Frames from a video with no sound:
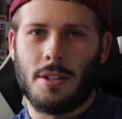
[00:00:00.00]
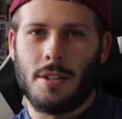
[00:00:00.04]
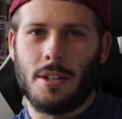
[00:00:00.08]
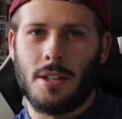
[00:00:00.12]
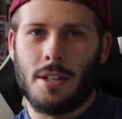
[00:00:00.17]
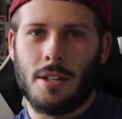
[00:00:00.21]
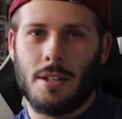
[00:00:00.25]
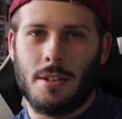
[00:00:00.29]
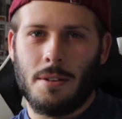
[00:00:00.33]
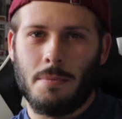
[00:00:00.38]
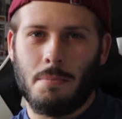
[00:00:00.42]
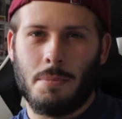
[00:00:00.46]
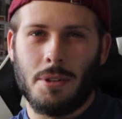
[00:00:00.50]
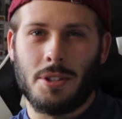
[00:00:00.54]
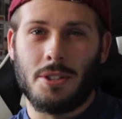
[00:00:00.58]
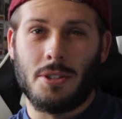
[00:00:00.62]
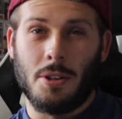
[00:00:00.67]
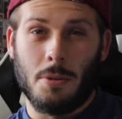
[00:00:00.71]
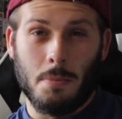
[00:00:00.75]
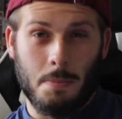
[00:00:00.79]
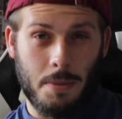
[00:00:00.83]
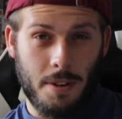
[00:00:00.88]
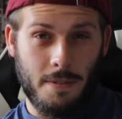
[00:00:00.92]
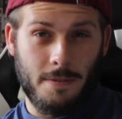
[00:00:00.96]
on it, but
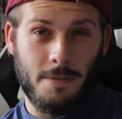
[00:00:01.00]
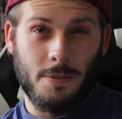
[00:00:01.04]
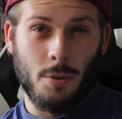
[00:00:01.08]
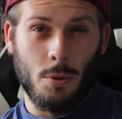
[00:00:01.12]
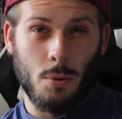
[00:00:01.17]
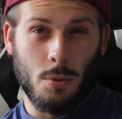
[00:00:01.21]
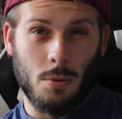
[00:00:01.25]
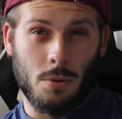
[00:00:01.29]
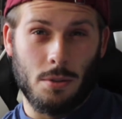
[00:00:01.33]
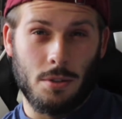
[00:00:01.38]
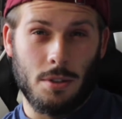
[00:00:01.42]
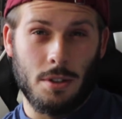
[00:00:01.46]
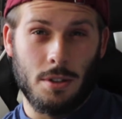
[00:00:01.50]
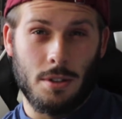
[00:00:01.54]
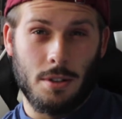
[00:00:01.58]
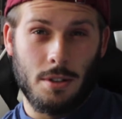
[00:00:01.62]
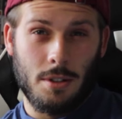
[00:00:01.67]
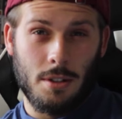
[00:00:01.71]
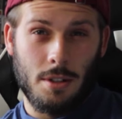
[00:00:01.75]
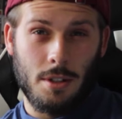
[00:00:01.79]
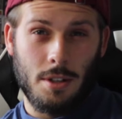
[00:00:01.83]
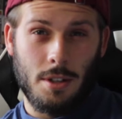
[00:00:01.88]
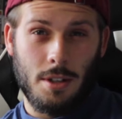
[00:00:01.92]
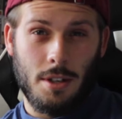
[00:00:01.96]
don't be fooled.
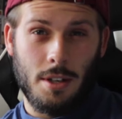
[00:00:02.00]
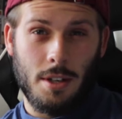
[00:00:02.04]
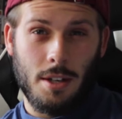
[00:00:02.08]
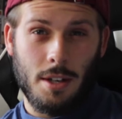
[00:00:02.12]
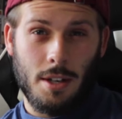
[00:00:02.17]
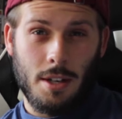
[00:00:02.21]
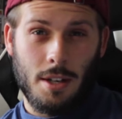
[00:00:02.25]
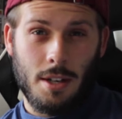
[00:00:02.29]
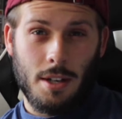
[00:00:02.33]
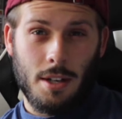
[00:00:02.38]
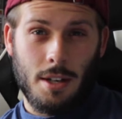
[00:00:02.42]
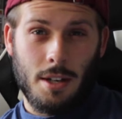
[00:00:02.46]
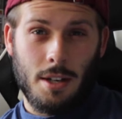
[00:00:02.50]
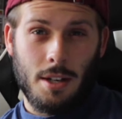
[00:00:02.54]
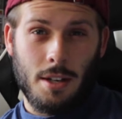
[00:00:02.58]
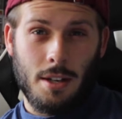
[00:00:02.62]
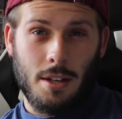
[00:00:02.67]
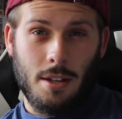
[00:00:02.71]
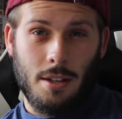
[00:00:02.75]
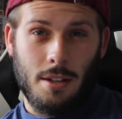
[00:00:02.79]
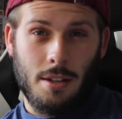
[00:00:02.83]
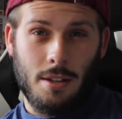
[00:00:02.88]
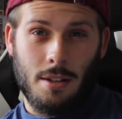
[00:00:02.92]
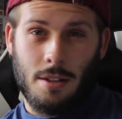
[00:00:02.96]

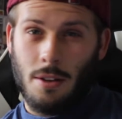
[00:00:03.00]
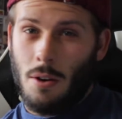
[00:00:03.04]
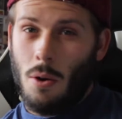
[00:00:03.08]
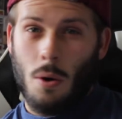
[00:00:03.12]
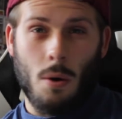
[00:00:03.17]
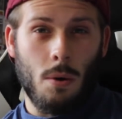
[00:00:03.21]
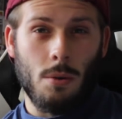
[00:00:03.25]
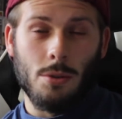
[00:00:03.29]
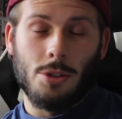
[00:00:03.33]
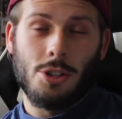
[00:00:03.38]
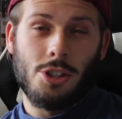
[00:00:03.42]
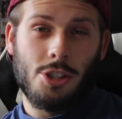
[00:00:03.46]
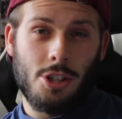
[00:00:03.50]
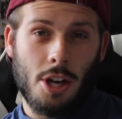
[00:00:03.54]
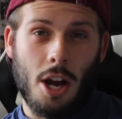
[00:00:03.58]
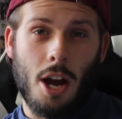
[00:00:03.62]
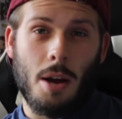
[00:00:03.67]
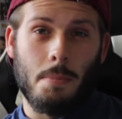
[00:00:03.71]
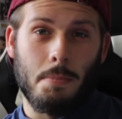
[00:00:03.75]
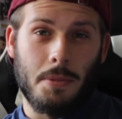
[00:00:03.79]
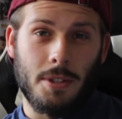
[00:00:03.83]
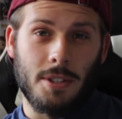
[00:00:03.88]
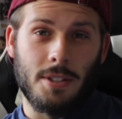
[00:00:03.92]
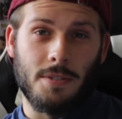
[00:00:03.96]
The whole
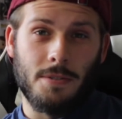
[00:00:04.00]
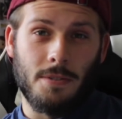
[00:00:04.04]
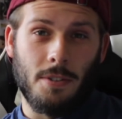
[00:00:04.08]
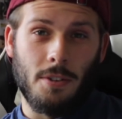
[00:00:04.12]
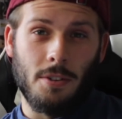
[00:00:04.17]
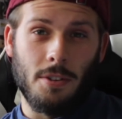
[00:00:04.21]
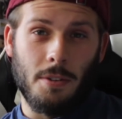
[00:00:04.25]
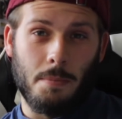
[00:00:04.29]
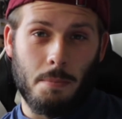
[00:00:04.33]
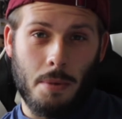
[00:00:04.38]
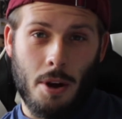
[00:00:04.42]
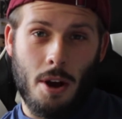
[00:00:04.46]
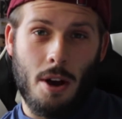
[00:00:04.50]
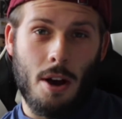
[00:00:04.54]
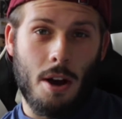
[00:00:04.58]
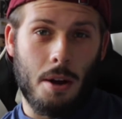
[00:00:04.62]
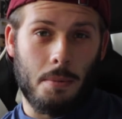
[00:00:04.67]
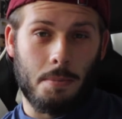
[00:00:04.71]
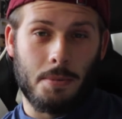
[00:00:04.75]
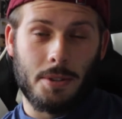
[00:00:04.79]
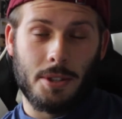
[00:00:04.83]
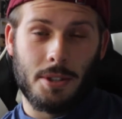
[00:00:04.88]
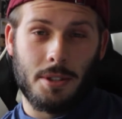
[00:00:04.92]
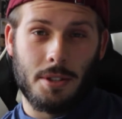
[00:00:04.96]
shop is full of
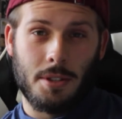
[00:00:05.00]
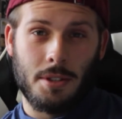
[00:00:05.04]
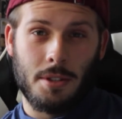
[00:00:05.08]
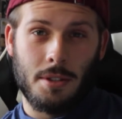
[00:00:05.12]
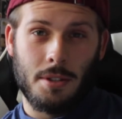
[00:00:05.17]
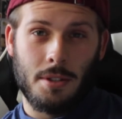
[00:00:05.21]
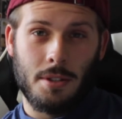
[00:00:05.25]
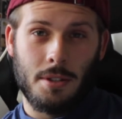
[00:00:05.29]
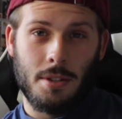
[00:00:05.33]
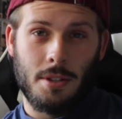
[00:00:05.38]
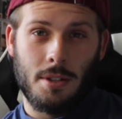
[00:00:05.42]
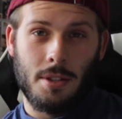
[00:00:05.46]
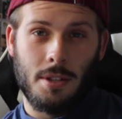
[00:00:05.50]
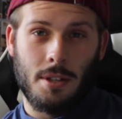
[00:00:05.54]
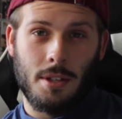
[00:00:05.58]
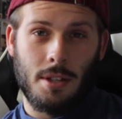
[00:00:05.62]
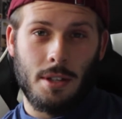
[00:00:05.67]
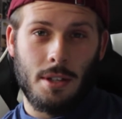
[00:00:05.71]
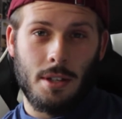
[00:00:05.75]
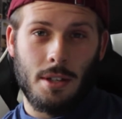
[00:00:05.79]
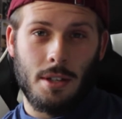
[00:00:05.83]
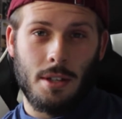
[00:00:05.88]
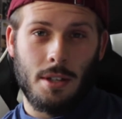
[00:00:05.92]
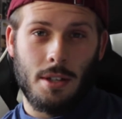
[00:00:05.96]
pops.
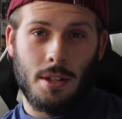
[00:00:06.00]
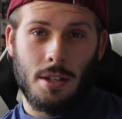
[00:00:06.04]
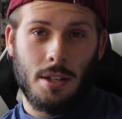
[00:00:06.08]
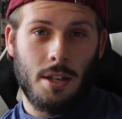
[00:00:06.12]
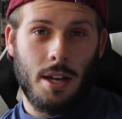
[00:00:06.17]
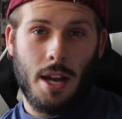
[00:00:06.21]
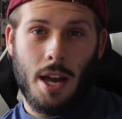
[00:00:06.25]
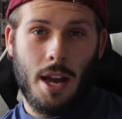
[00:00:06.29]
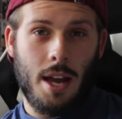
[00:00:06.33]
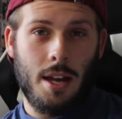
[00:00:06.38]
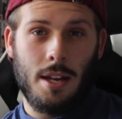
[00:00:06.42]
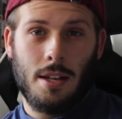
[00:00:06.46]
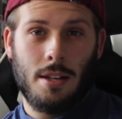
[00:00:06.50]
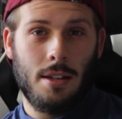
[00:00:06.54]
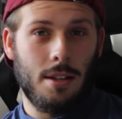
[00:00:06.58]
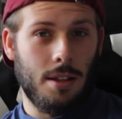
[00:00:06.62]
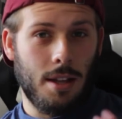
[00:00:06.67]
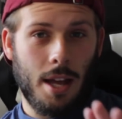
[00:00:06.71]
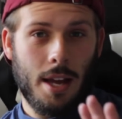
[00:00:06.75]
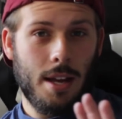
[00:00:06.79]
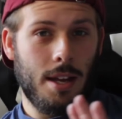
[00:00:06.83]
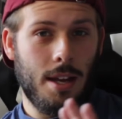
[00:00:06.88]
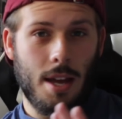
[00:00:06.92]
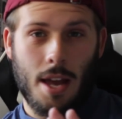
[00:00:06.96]

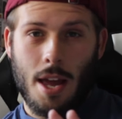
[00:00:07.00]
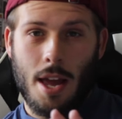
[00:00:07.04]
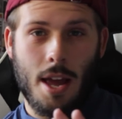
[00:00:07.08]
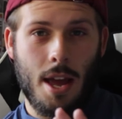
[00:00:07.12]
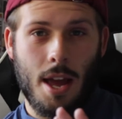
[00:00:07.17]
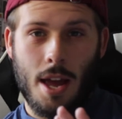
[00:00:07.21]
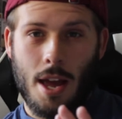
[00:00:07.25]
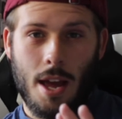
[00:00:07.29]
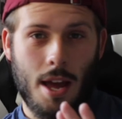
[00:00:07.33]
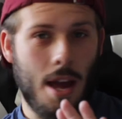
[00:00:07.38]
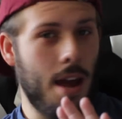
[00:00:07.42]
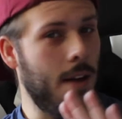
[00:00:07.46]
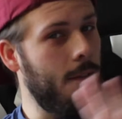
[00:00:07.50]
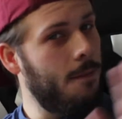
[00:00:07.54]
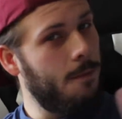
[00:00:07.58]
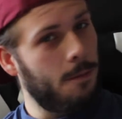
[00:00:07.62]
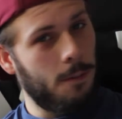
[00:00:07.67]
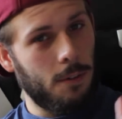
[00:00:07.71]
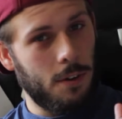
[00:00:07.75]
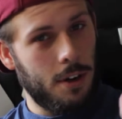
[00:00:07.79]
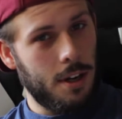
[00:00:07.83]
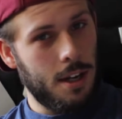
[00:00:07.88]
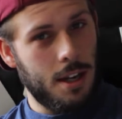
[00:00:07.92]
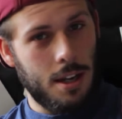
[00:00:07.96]

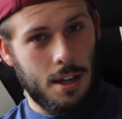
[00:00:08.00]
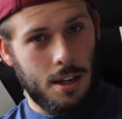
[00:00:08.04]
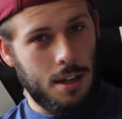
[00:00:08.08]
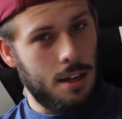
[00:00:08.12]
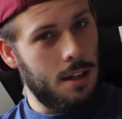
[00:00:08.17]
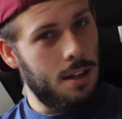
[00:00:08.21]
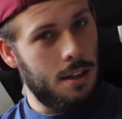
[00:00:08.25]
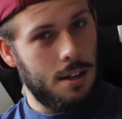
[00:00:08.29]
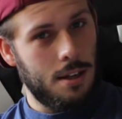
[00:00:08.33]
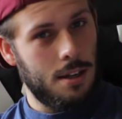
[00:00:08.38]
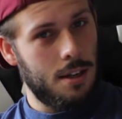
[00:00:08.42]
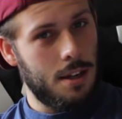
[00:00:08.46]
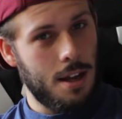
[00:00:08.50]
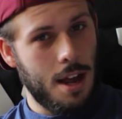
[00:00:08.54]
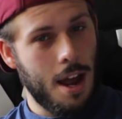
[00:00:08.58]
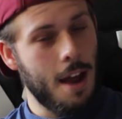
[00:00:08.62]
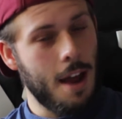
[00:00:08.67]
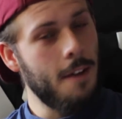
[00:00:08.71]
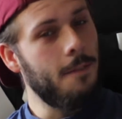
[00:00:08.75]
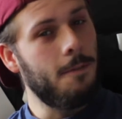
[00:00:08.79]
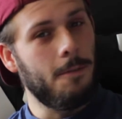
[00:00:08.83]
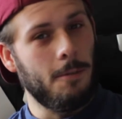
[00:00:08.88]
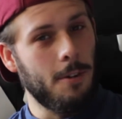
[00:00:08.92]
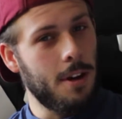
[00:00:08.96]

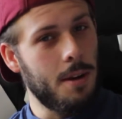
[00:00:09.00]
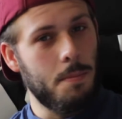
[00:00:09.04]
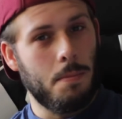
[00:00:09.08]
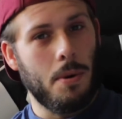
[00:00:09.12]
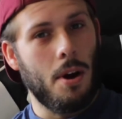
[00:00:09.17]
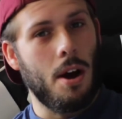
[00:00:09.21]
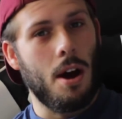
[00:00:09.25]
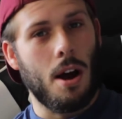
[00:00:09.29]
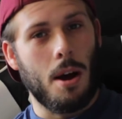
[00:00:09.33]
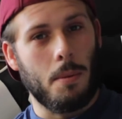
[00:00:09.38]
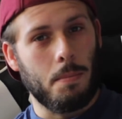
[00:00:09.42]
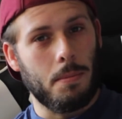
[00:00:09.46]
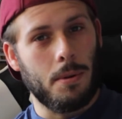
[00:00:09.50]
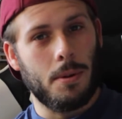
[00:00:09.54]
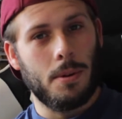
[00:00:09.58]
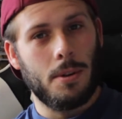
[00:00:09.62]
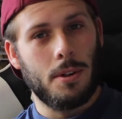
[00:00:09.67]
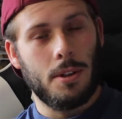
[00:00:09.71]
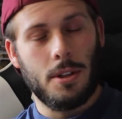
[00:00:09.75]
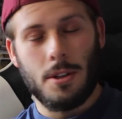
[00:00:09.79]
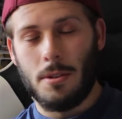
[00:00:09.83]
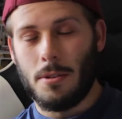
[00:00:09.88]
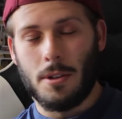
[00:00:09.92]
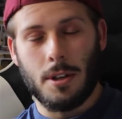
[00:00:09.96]
Every pop
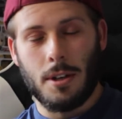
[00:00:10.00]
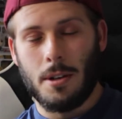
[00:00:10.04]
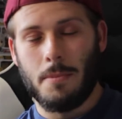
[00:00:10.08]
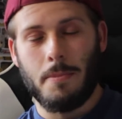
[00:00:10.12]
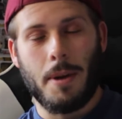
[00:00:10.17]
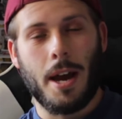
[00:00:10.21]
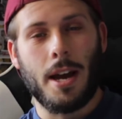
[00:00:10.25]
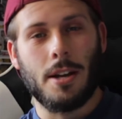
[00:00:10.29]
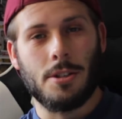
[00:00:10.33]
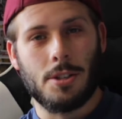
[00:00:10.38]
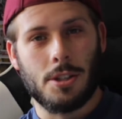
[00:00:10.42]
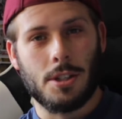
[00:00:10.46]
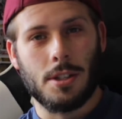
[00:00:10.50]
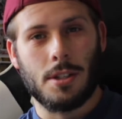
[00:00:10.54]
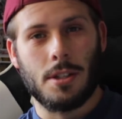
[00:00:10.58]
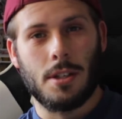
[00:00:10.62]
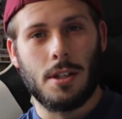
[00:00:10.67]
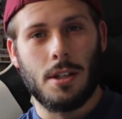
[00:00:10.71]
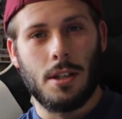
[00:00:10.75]
you could imagine,